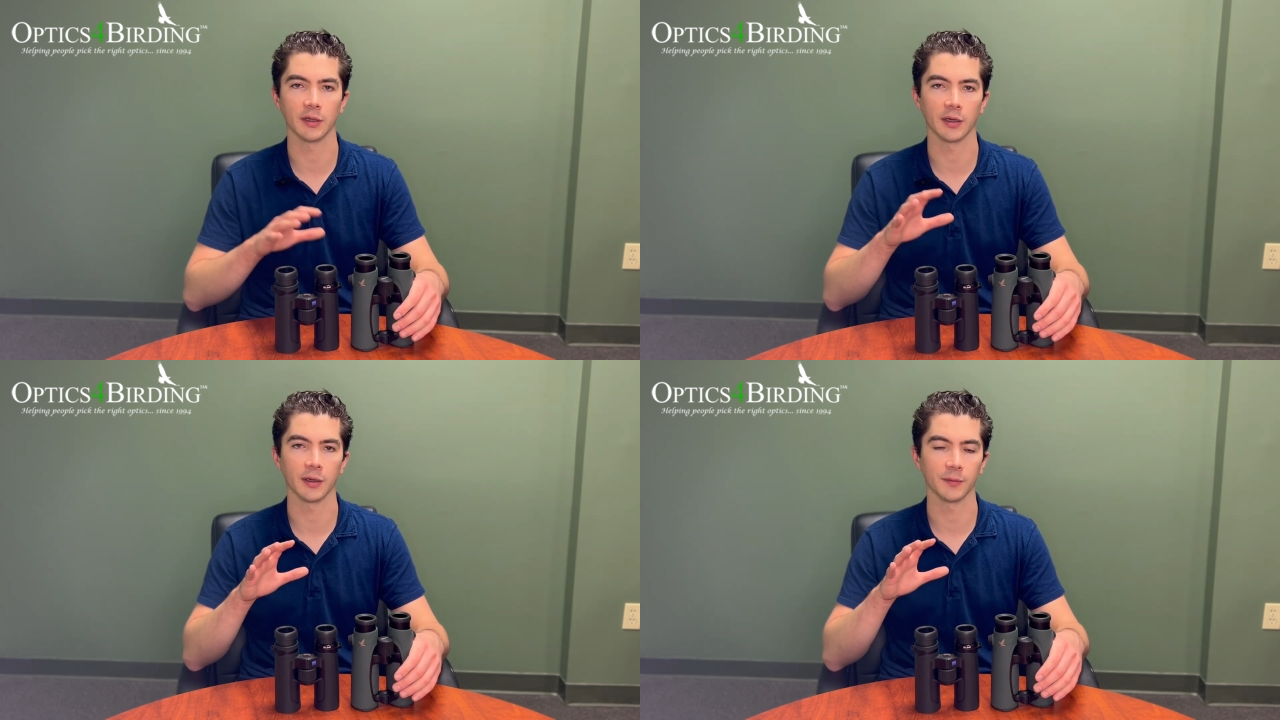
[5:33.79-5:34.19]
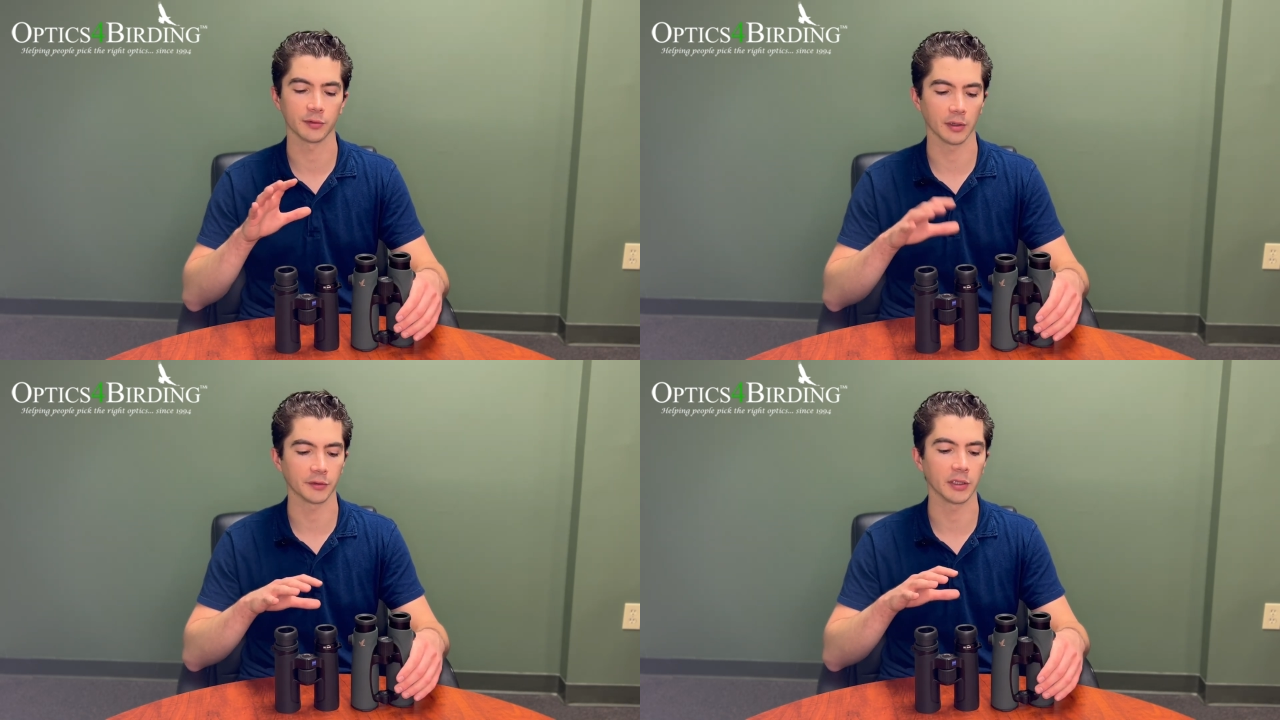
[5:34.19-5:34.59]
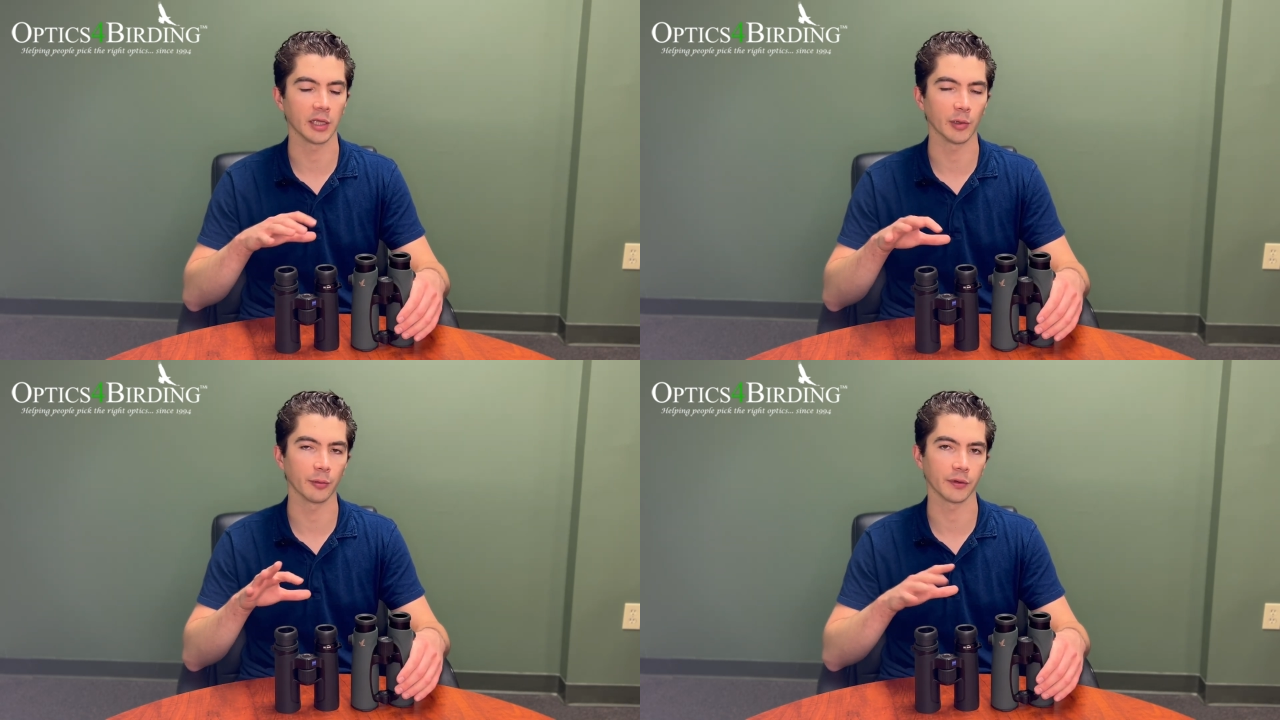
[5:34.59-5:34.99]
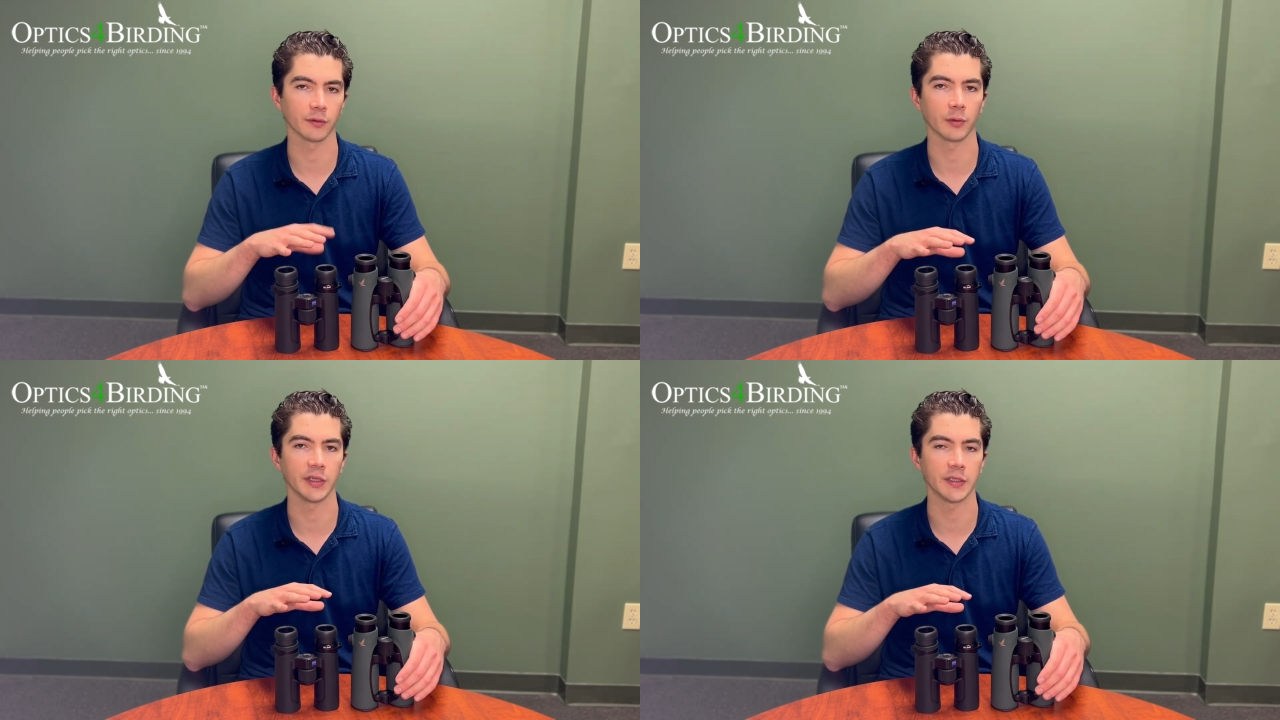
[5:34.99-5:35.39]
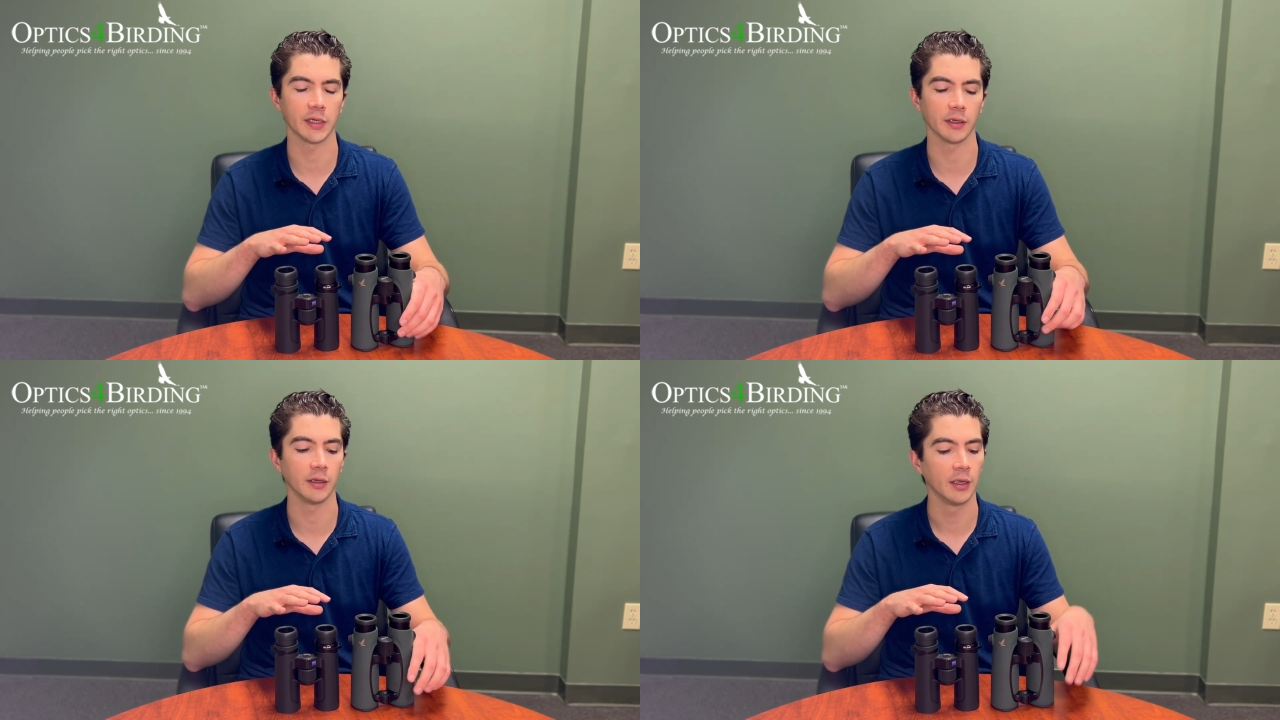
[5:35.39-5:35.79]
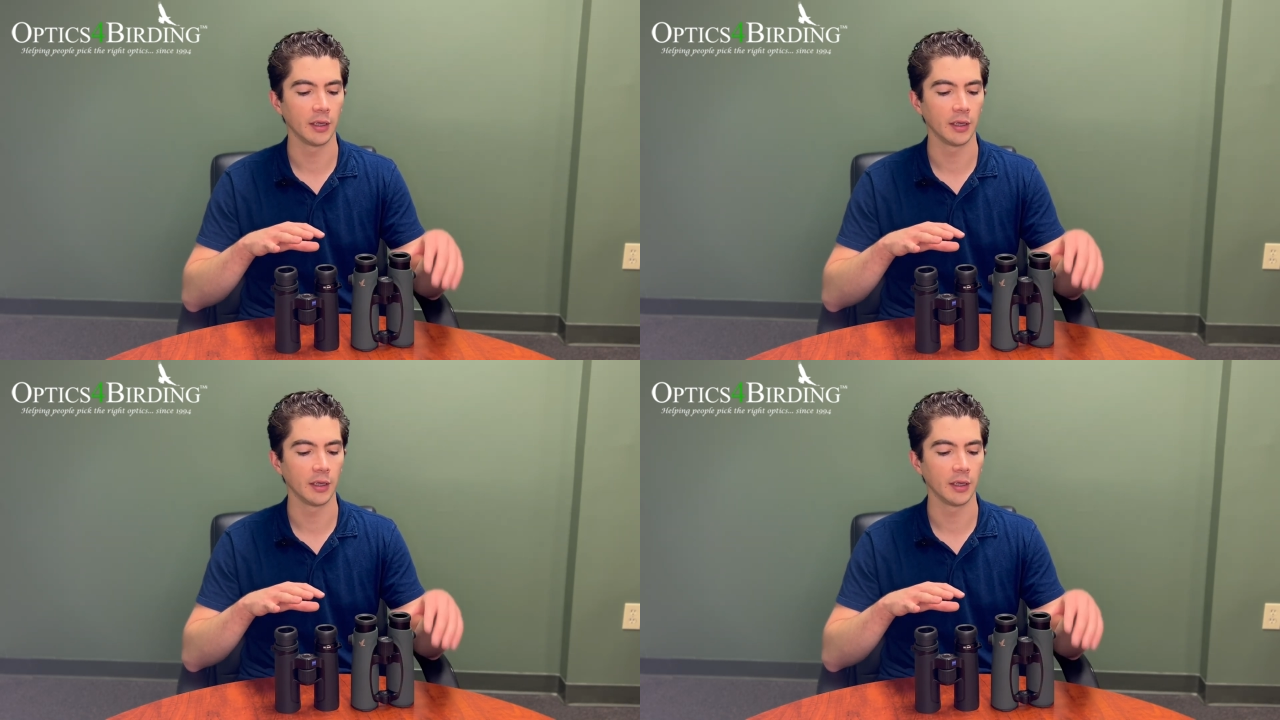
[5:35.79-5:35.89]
Swarovski came out with in 2010,